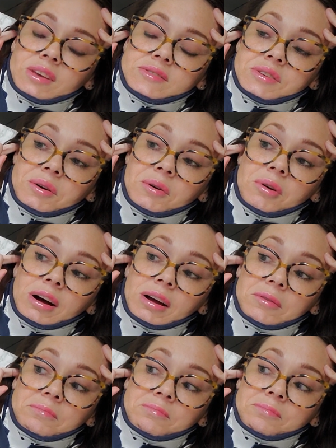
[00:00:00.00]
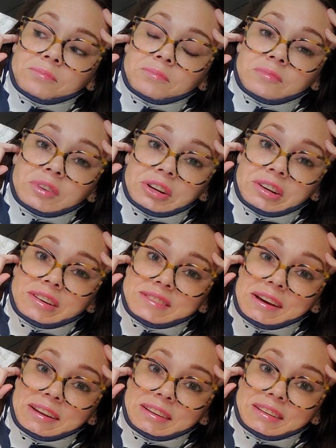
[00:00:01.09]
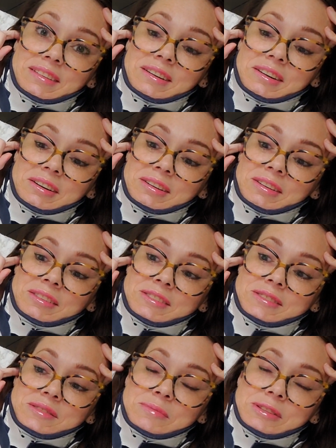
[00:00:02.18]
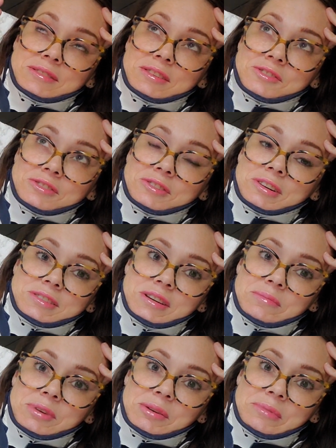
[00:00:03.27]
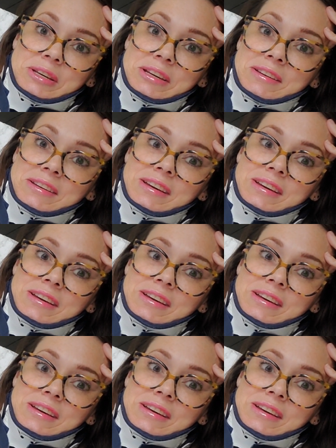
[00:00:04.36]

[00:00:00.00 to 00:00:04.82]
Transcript: So I'm very excited. Uh, this has been such a long time coming,